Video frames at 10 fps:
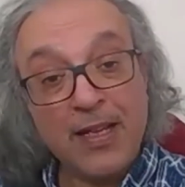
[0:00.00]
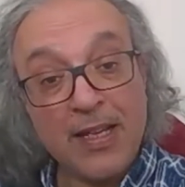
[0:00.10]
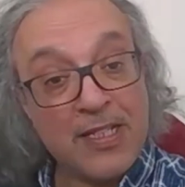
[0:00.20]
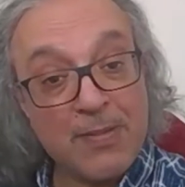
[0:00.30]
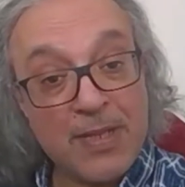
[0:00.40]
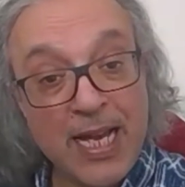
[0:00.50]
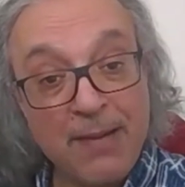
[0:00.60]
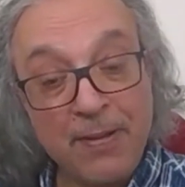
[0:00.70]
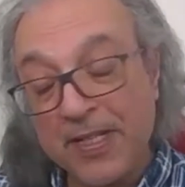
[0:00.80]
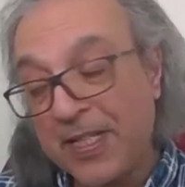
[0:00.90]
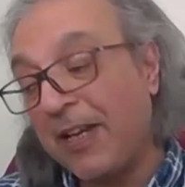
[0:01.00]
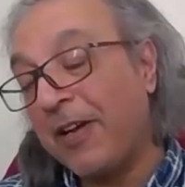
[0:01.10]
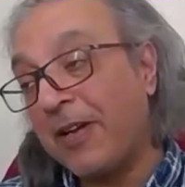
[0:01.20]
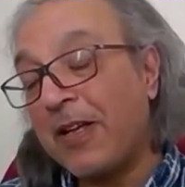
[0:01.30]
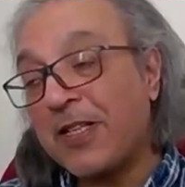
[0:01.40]
In terms of happiness, I
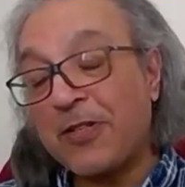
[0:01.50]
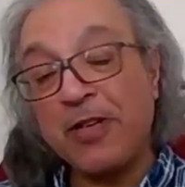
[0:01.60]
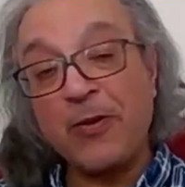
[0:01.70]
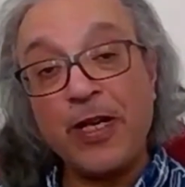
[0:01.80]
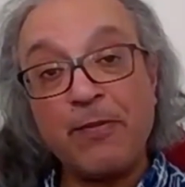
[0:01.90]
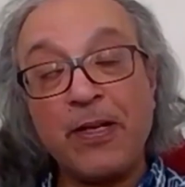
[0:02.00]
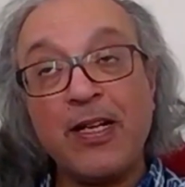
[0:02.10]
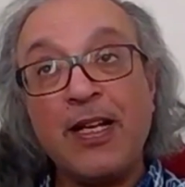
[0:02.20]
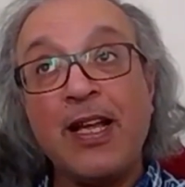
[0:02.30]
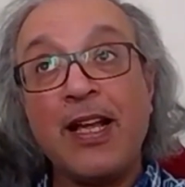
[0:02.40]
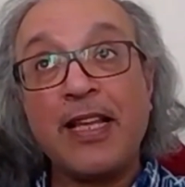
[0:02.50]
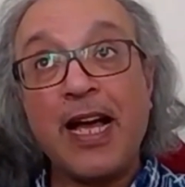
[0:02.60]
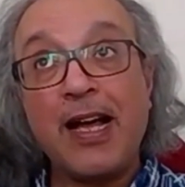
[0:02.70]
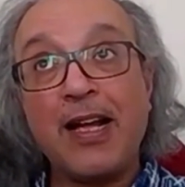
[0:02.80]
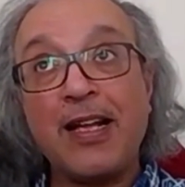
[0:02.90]
know that sounds really weird, but
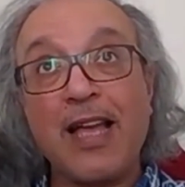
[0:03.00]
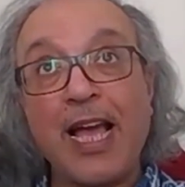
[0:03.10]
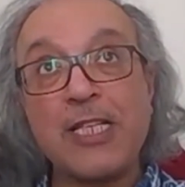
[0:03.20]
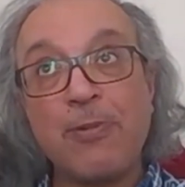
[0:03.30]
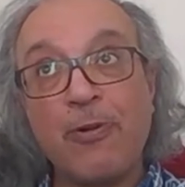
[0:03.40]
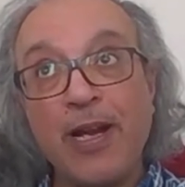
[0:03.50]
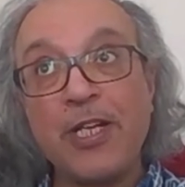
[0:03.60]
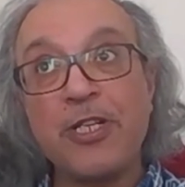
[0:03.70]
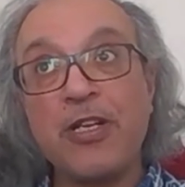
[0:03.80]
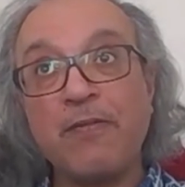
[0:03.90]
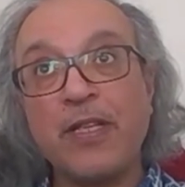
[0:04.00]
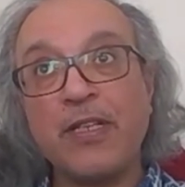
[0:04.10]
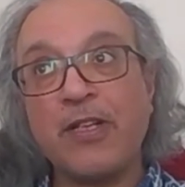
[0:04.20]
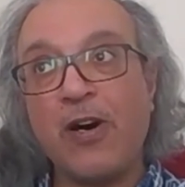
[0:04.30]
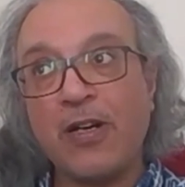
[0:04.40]
that exploration of the
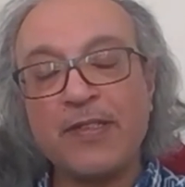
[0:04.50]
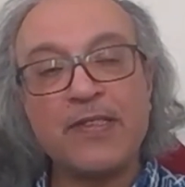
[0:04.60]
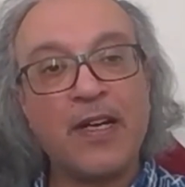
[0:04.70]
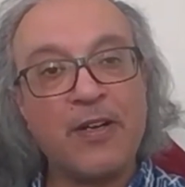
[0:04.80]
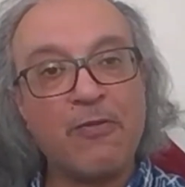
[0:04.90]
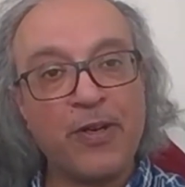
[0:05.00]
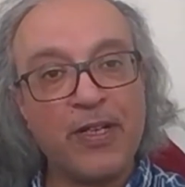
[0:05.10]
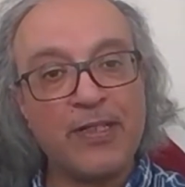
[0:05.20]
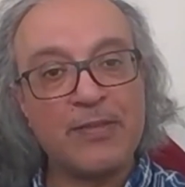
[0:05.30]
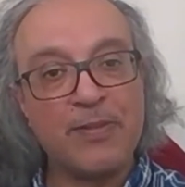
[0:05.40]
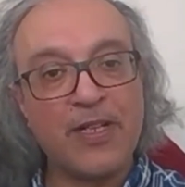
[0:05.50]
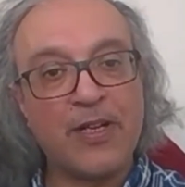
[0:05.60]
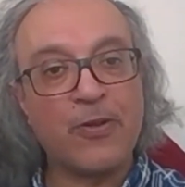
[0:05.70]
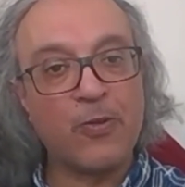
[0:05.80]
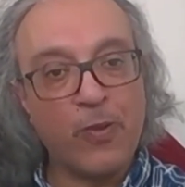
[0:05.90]
darker side of what needs to be done,
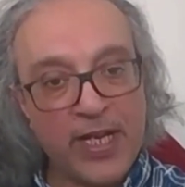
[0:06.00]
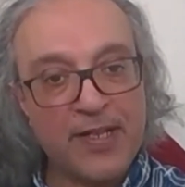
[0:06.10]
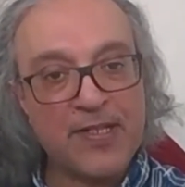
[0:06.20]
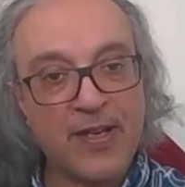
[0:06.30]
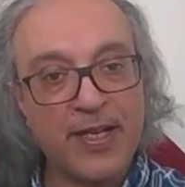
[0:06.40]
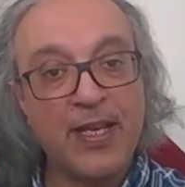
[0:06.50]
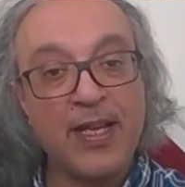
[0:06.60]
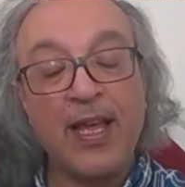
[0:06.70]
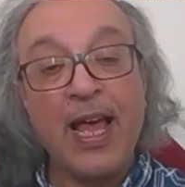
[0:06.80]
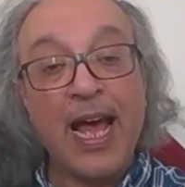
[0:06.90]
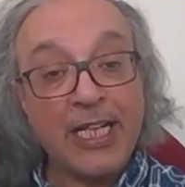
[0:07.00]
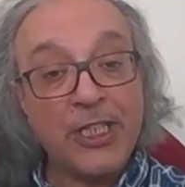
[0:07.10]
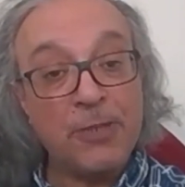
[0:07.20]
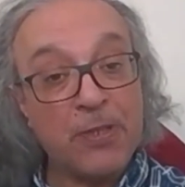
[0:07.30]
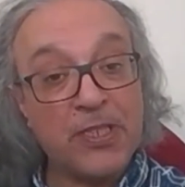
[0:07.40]
or the weirder side,
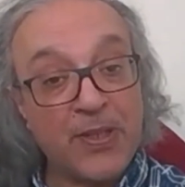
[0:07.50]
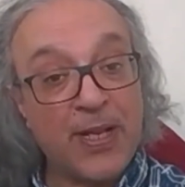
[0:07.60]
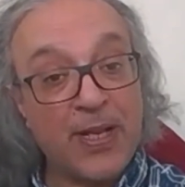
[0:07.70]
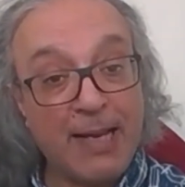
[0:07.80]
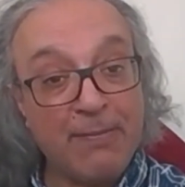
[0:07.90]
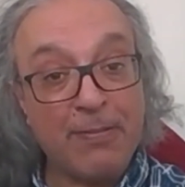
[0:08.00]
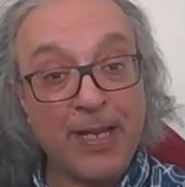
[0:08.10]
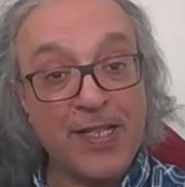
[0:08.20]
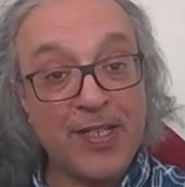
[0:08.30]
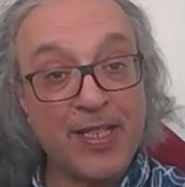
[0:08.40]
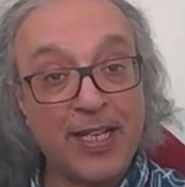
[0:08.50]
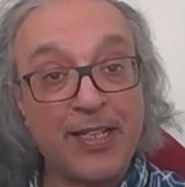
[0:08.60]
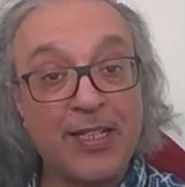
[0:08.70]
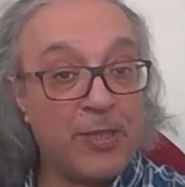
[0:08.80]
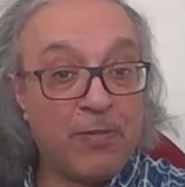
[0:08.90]
actually puts you in a happy place at the end,
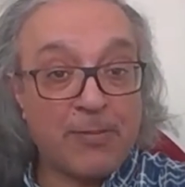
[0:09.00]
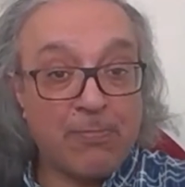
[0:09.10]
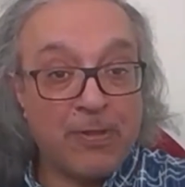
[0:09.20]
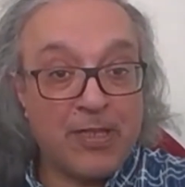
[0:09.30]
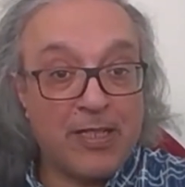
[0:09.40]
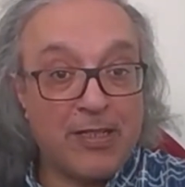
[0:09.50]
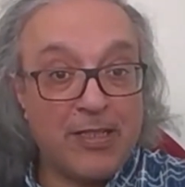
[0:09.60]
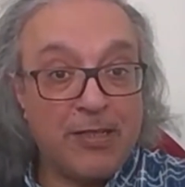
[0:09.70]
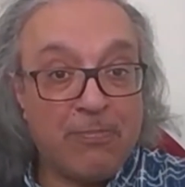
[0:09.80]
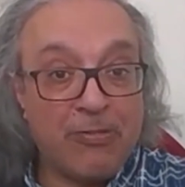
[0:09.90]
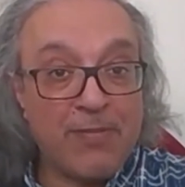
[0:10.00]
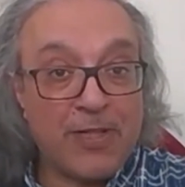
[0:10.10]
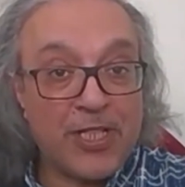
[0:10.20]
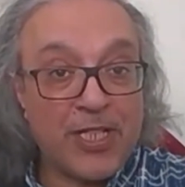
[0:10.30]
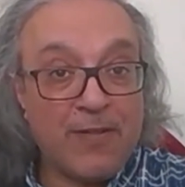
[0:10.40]
because you're pretty
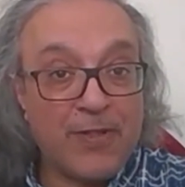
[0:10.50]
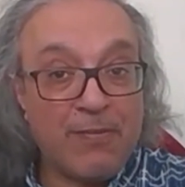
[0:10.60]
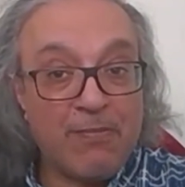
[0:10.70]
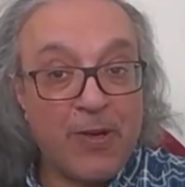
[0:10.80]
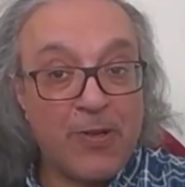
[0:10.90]
much covered in most